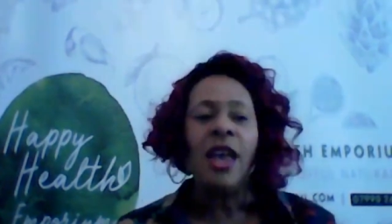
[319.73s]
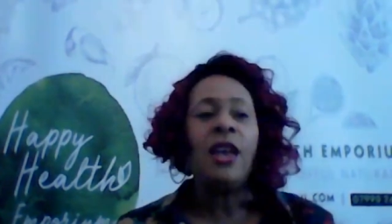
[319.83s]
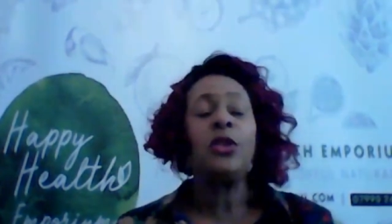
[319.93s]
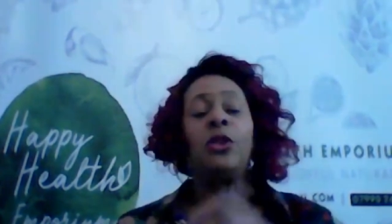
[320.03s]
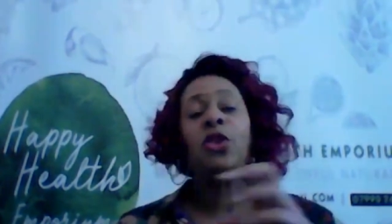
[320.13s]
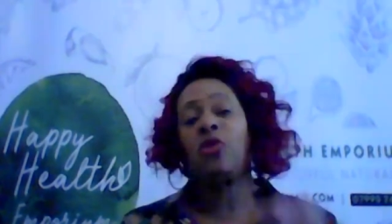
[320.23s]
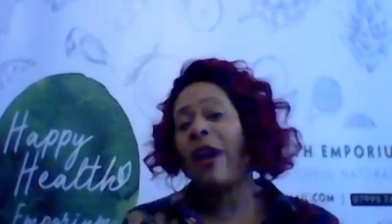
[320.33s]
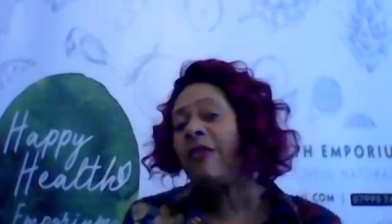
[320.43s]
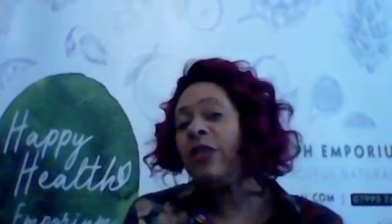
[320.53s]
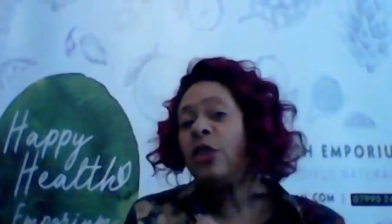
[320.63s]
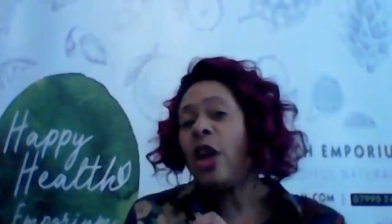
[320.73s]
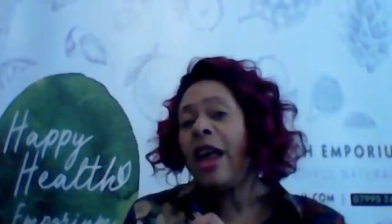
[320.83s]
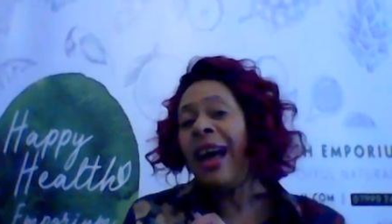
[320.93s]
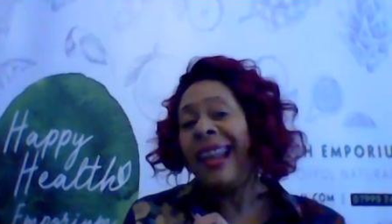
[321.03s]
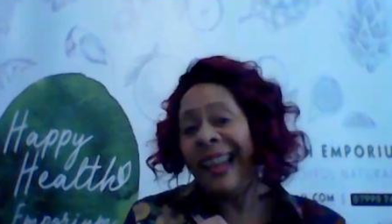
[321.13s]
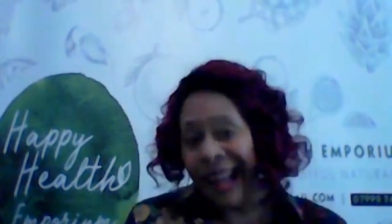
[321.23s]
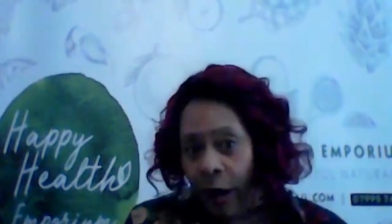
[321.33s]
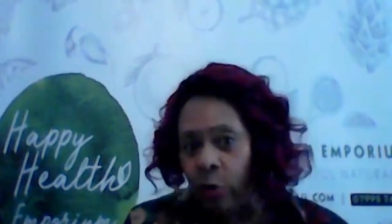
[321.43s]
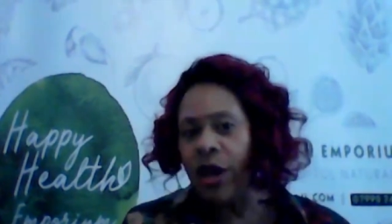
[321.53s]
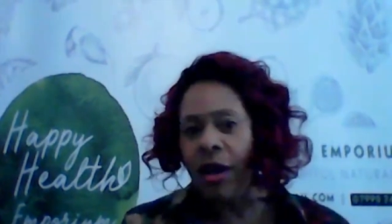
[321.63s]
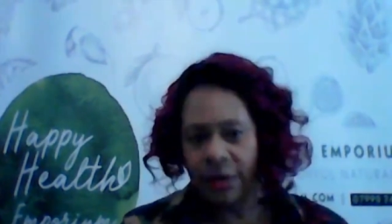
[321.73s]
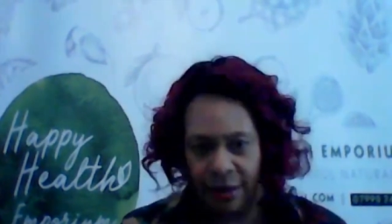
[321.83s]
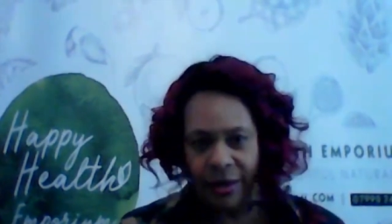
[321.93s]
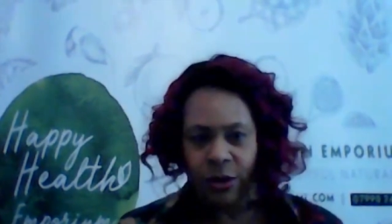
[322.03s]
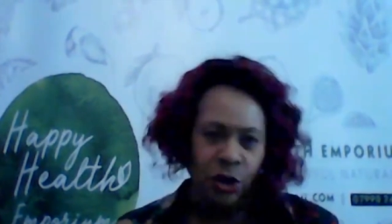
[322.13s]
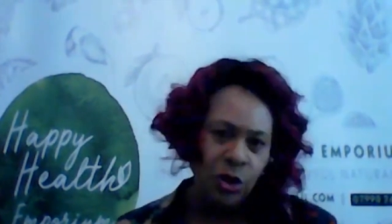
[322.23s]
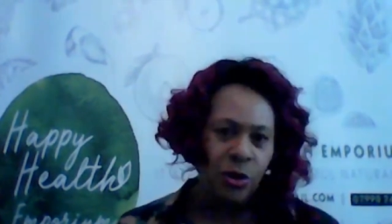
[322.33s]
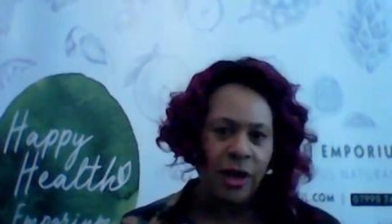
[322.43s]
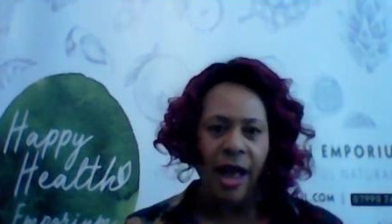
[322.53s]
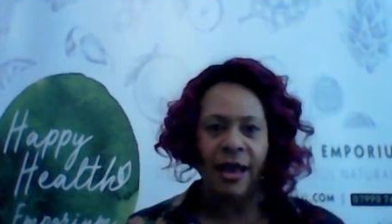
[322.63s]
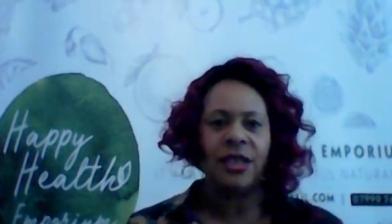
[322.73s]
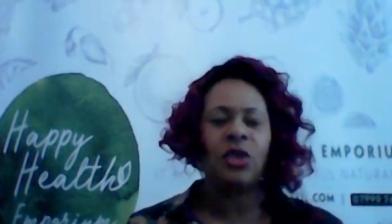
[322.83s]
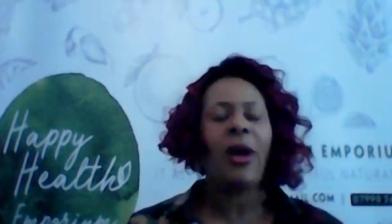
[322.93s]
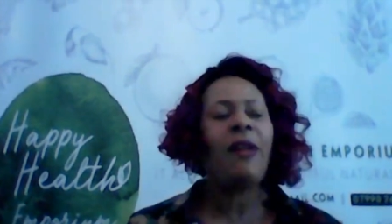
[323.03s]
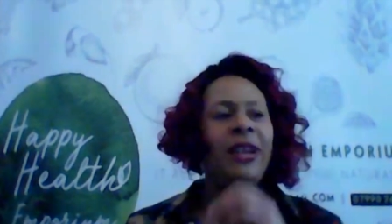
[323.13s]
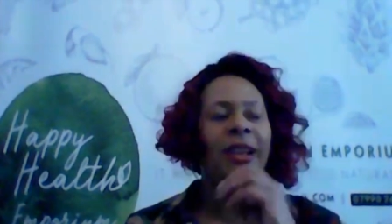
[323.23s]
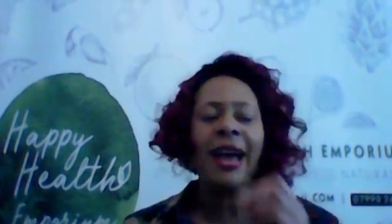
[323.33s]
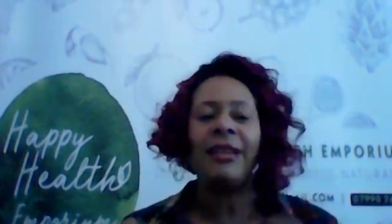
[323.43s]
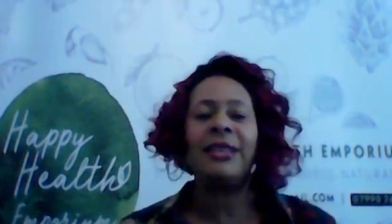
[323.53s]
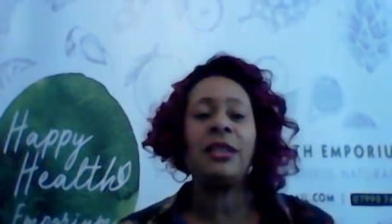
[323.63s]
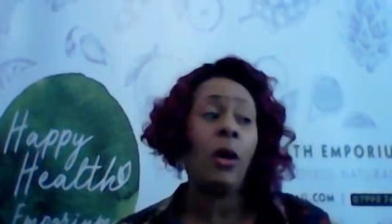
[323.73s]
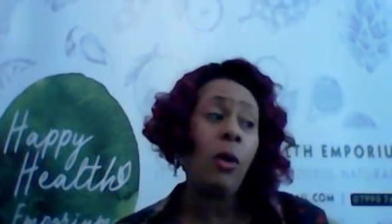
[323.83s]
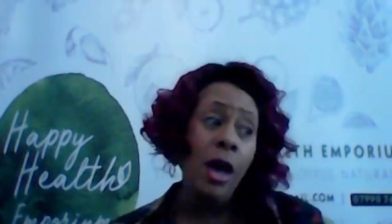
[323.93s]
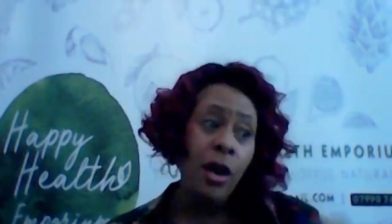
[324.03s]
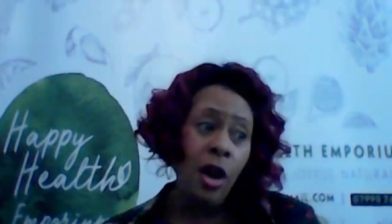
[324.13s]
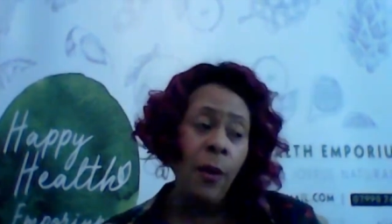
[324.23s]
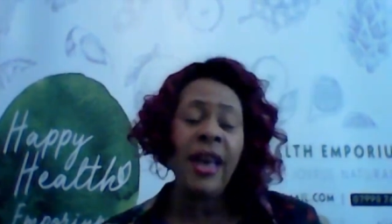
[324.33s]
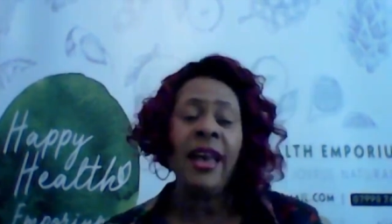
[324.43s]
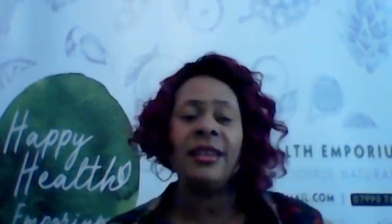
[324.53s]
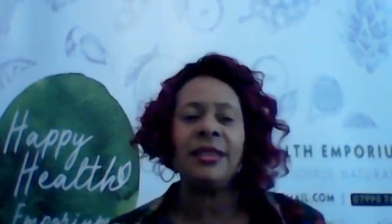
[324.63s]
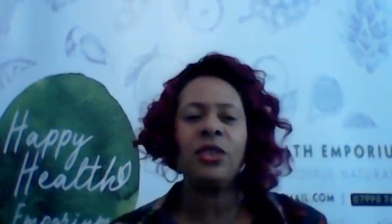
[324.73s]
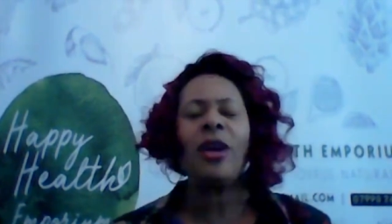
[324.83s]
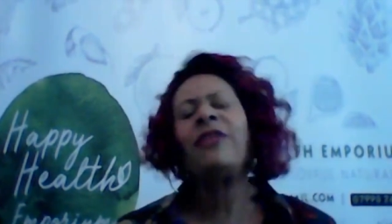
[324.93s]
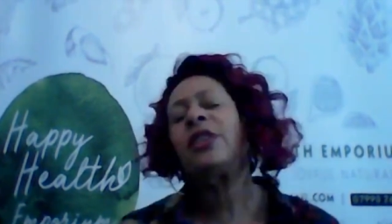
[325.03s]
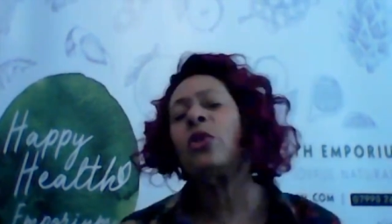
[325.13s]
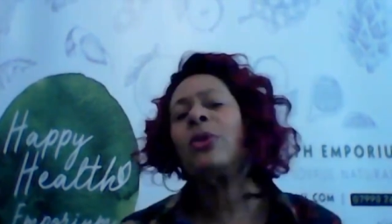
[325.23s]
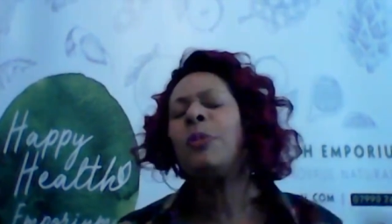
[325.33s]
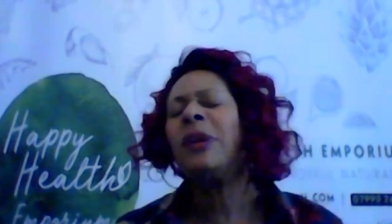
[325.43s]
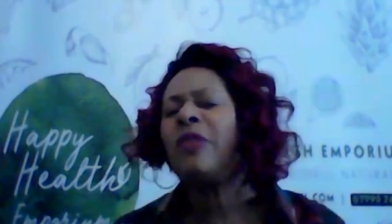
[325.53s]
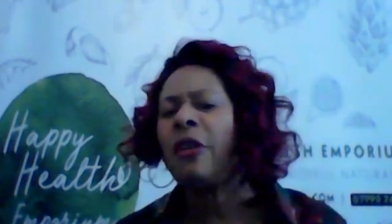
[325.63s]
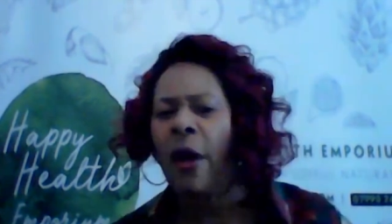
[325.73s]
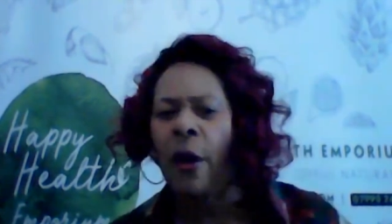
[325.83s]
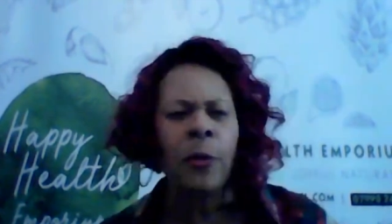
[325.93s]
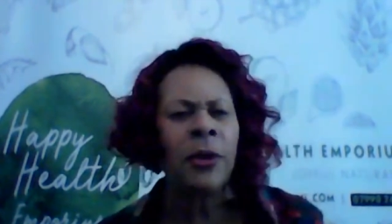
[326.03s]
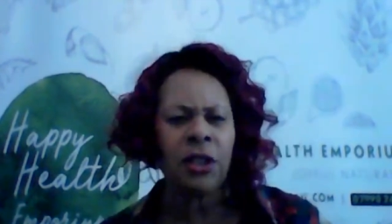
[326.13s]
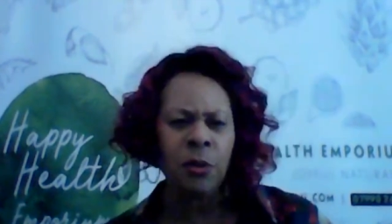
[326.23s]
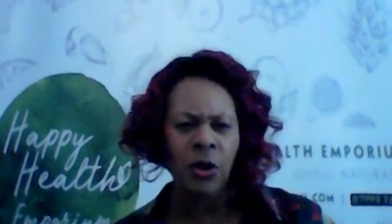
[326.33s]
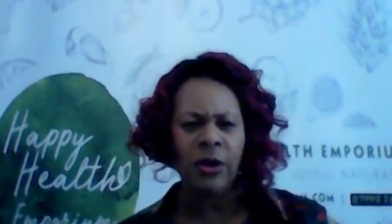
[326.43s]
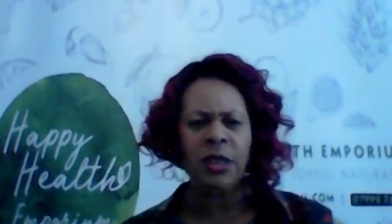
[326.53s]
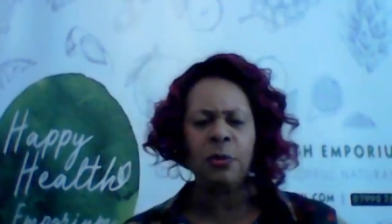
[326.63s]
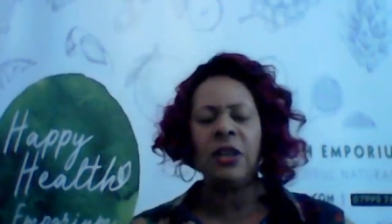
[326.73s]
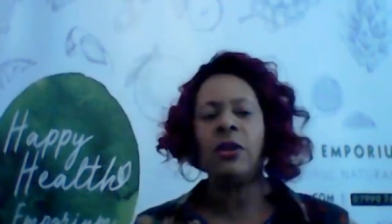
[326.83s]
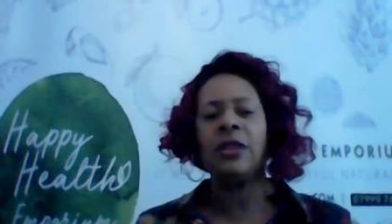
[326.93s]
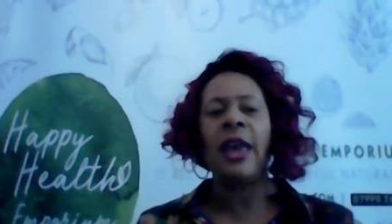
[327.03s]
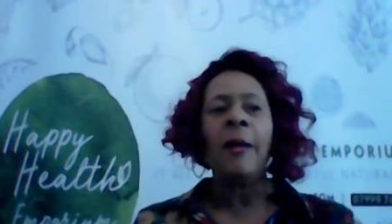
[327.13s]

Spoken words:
So Stratford allowed us to do that. Stratford allowed us to go ahead. Stratford's always been very open, to be honest, because